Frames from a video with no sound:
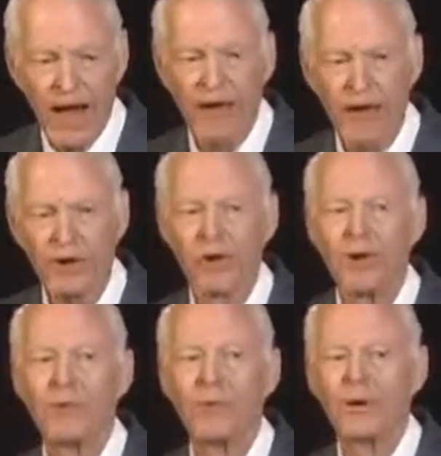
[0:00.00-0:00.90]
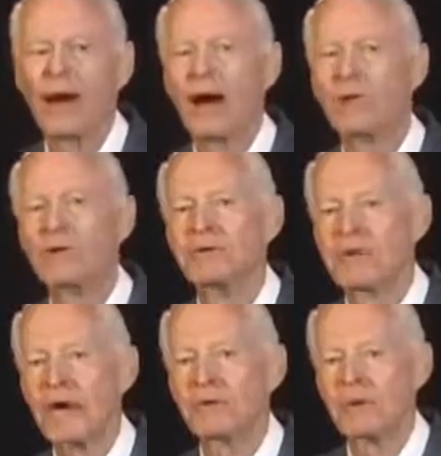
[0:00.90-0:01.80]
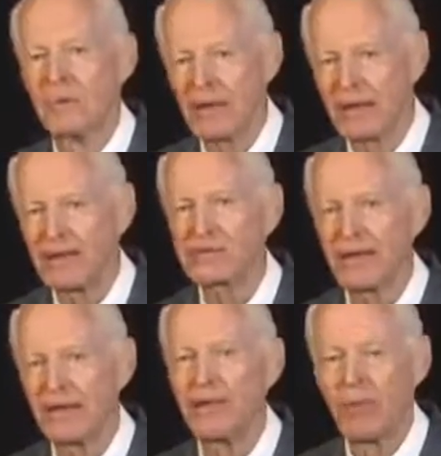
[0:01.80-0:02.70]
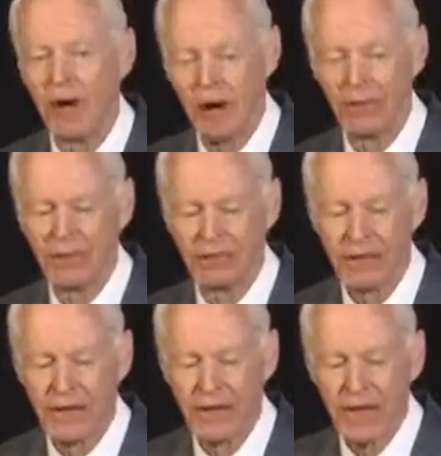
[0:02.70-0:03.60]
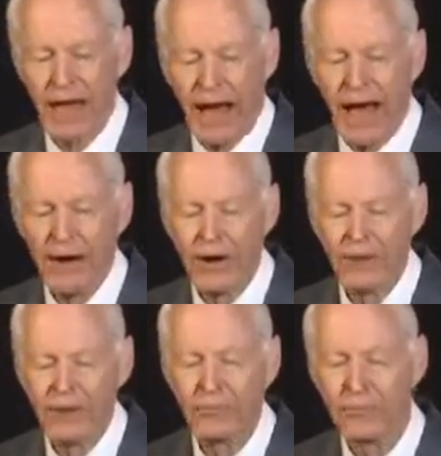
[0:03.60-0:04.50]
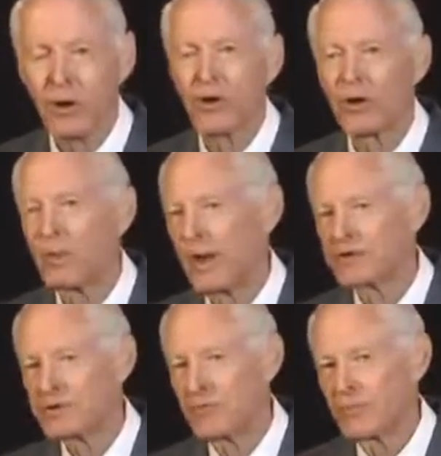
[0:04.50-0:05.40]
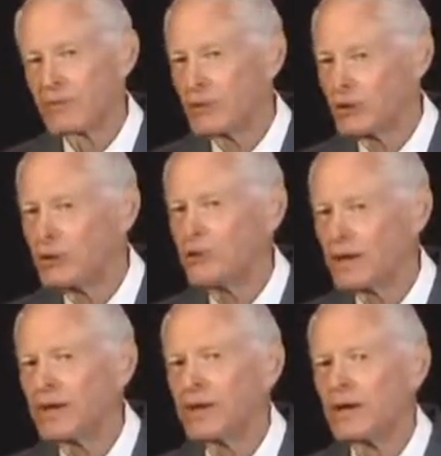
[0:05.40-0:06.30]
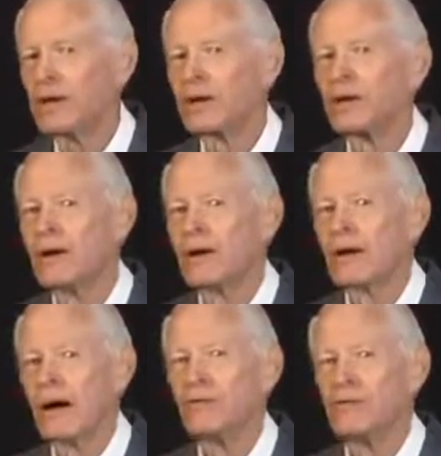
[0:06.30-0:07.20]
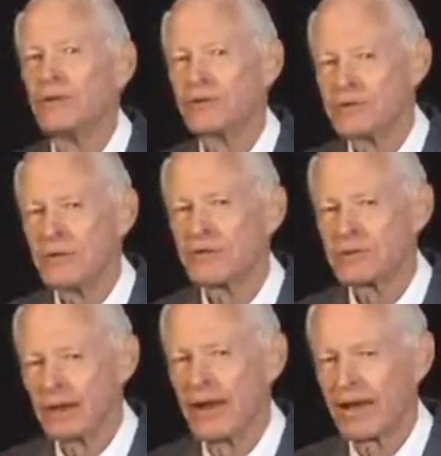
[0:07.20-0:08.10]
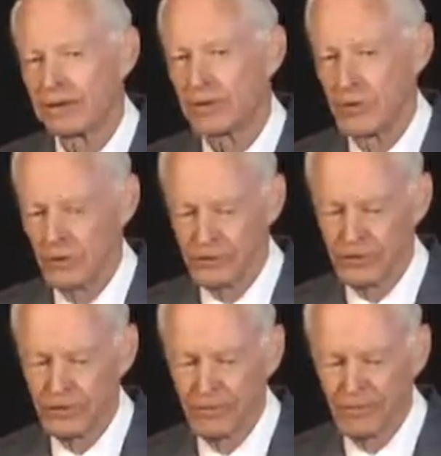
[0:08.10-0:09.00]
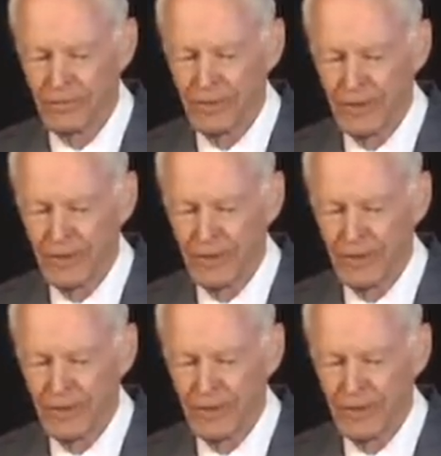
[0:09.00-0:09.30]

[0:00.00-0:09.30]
I heard when I was at the meetings in the Bahamas, I heard them talking about something that you didn't hear until just the last year or two.